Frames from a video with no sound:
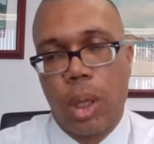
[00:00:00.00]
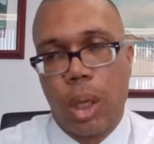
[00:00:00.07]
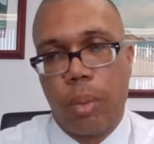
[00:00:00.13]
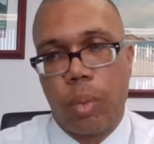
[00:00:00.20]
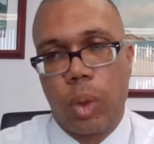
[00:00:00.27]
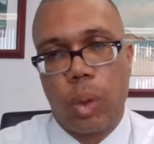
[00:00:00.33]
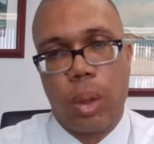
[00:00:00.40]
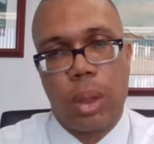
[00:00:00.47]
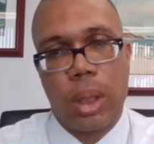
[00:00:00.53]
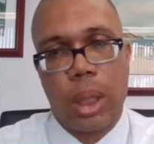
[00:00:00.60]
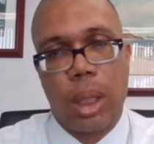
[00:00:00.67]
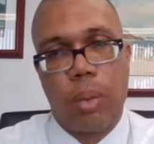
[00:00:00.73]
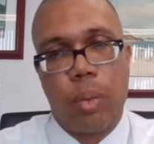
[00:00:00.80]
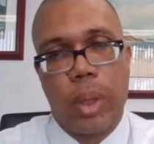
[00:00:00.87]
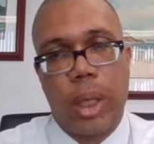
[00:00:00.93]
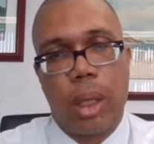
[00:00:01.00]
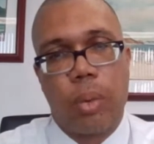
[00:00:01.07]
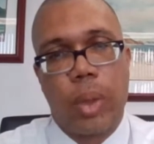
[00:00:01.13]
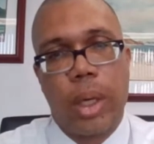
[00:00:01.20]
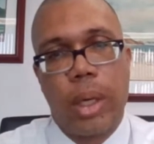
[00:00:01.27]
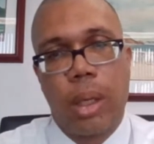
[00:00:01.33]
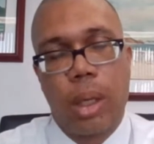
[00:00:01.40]
we're going to tell them when and
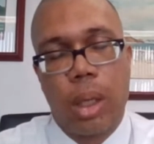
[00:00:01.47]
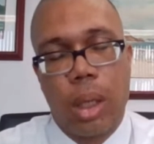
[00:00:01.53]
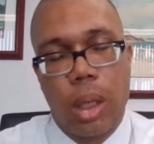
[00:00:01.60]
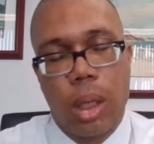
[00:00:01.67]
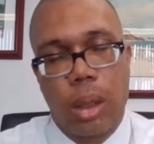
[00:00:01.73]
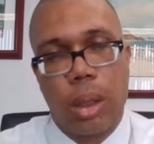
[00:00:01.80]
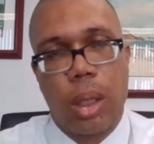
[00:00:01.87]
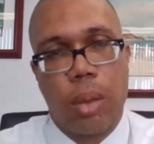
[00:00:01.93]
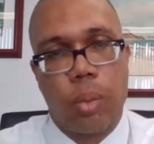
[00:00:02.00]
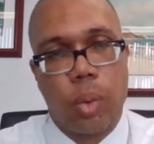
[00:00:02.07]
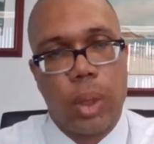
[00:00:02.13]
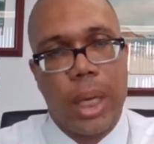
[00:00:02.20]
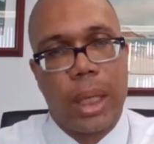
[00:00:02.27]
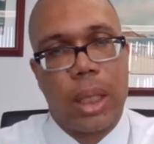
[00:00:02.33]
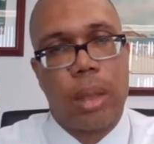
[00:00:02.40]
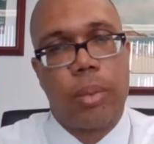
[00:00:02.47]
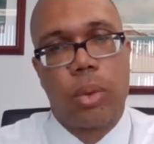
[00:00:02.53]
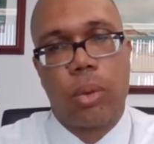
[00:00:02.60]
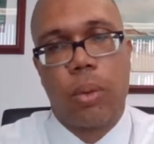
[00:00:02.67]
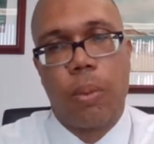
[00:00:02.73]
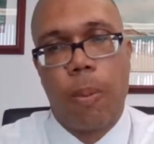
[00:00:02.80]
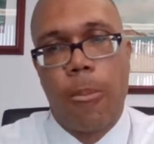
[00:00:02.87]
where, and we'd like them
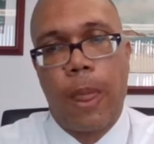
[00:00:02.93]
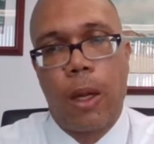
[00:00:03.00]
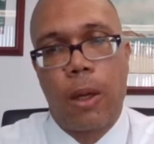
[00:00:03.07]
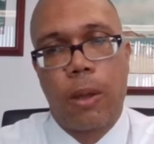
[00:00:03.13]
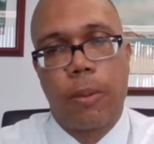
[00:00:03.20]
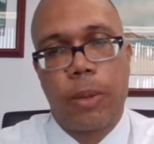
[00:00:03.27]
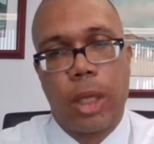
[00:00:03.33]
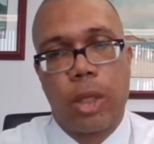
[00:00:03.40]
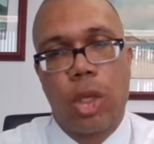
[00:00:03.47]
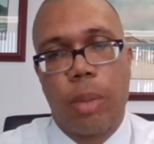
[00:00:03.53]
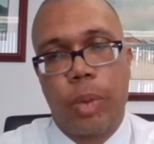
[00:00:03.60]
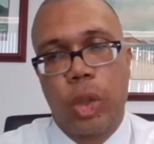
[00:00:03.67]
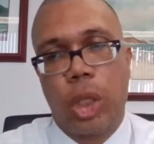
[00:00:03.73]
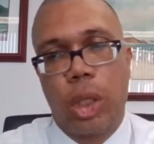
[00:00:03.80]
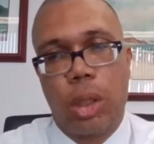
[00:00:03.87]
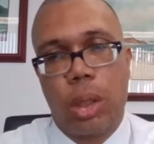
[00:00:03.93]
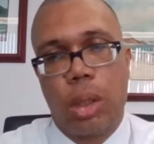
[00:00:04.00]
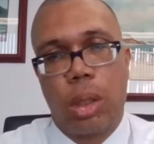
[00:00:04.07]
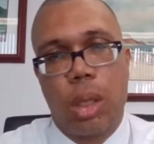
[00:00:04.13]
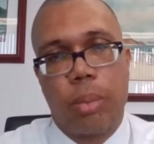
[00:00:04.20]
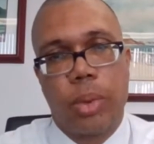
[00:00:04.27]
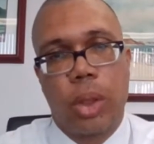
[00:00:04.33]
to take the opportunity to
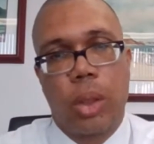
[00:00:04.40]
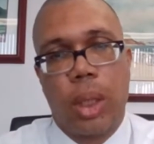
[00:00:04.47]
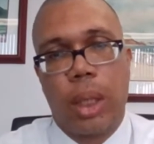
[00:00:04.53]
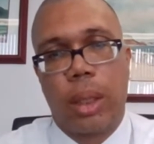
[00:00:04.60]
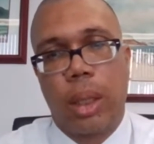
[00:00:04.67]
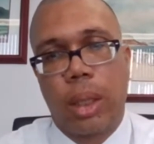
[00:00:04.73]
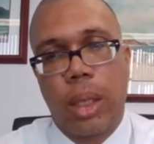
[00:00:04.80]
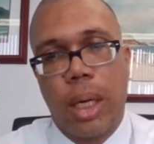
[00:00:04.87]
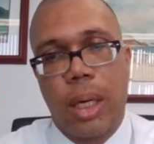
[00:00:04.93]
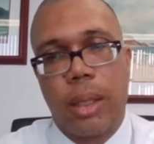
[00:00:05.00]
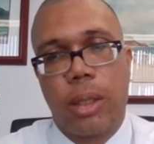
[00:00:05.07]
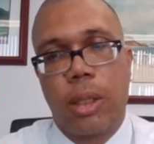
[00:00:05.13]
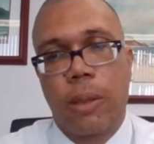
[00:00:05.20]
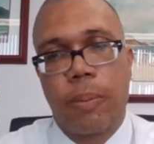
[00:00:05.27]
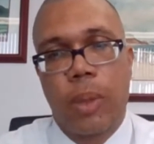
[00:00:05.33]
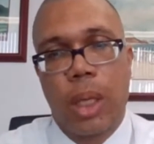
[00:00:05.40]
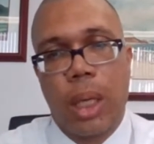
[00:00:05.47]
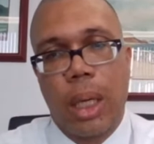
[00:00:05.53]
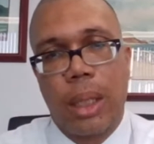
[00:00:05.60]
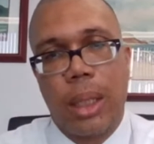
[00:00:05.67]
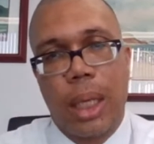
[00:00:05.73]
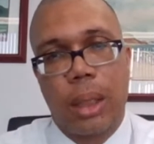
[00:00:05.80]
come to collect their cards
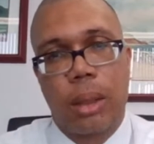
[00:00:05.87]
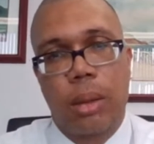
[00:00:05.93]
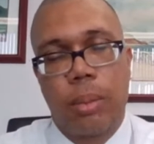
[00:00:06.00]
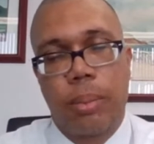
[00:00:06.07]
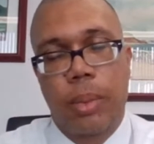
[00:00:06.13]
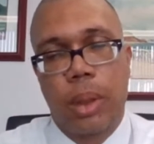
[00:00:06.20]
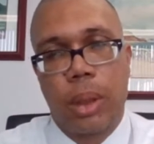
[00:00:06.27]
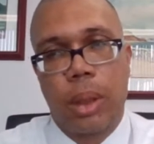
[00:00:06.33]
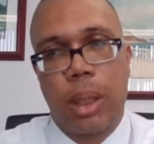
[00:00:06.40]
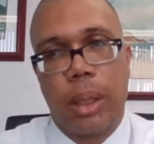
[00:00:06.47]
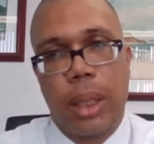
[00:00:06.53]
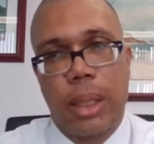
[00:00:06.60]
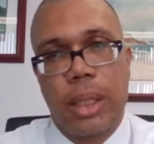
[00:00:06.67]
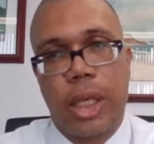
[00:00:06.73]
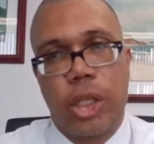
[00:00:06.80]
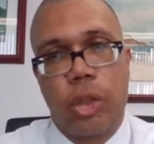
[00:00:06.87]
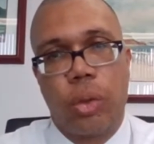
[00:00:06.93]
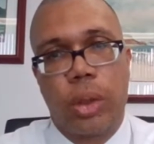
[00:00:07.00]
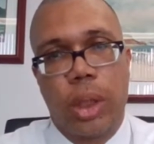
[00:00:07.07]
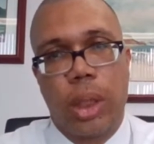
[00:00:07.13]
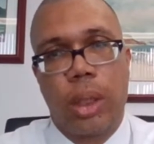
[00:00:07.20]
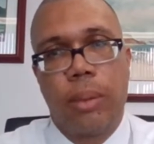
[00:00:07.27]
at that scheduled
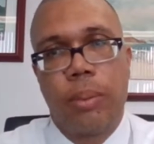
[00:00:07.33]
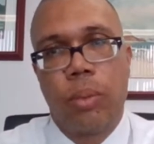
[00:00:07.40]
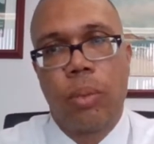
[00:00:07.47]
day.